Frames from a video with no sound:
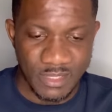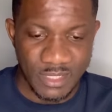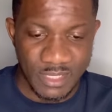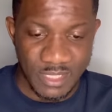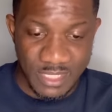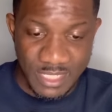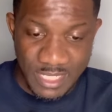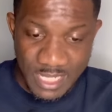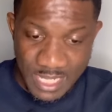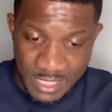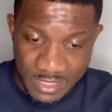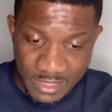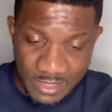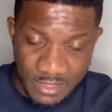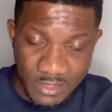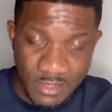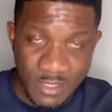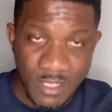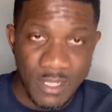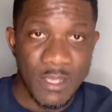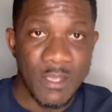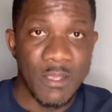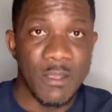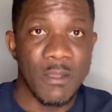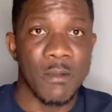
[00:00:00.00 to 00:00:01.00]

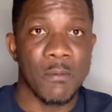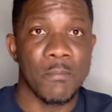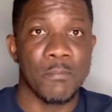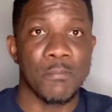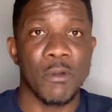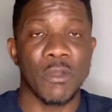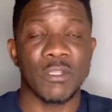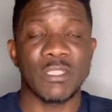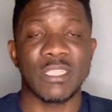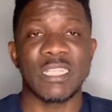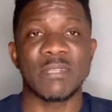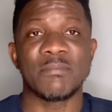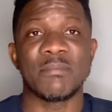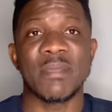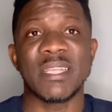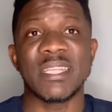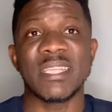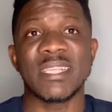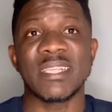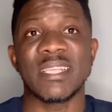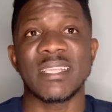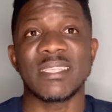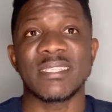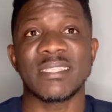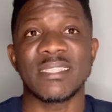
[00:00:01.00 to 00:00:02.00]
Yes, but in
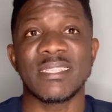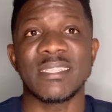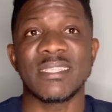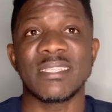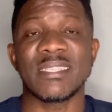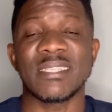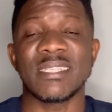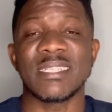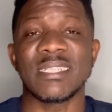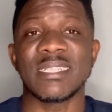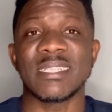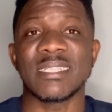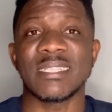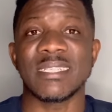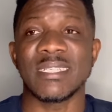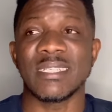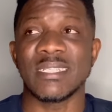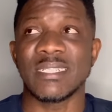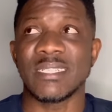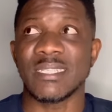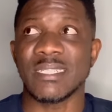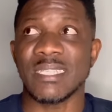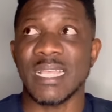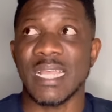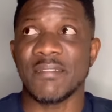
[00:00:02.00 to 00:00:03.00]
many cases, it
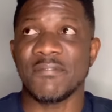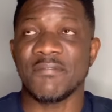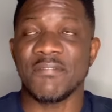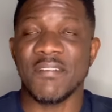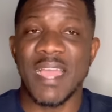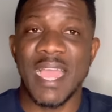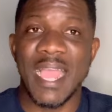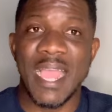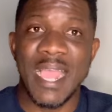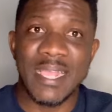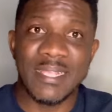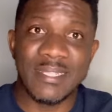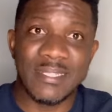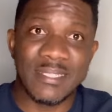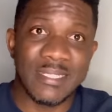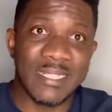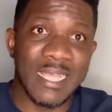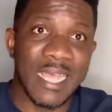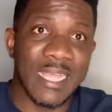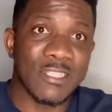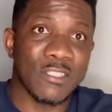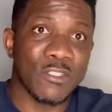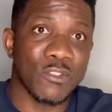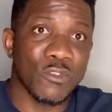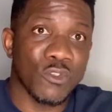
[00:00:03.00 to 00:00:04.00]
is advised
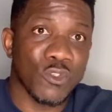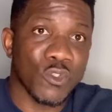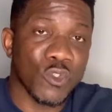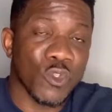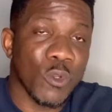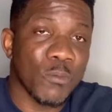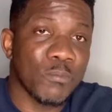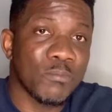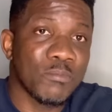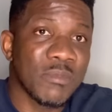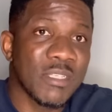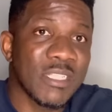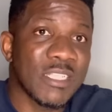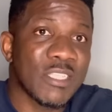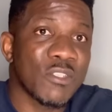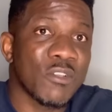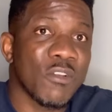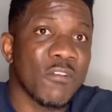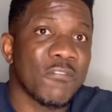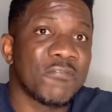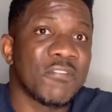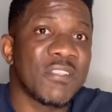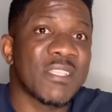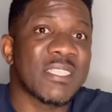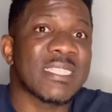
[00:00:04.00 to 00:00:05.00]
that you submit
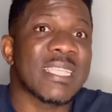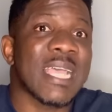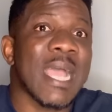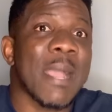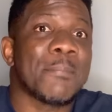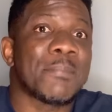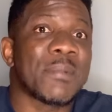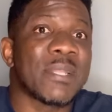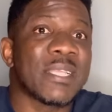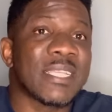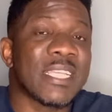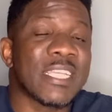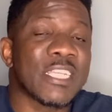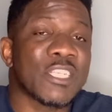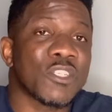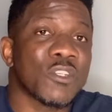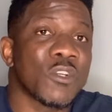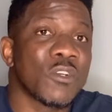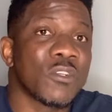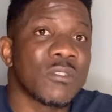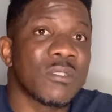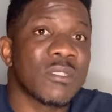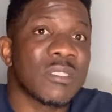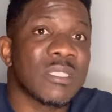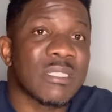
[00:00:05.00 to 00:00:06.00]
your visa
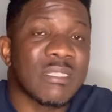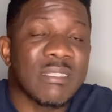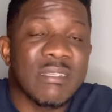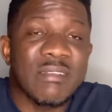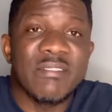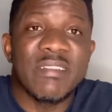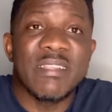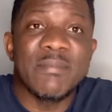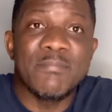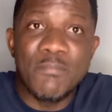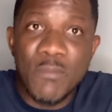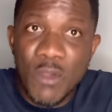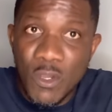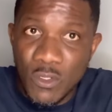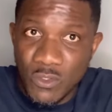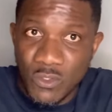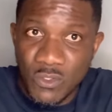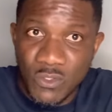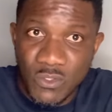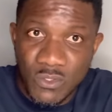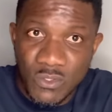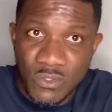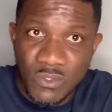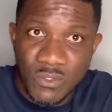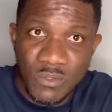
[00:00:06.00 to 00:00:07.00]
application 3
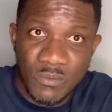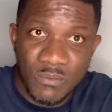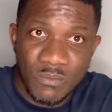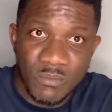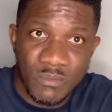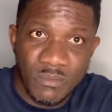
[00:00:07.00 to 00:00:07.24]
months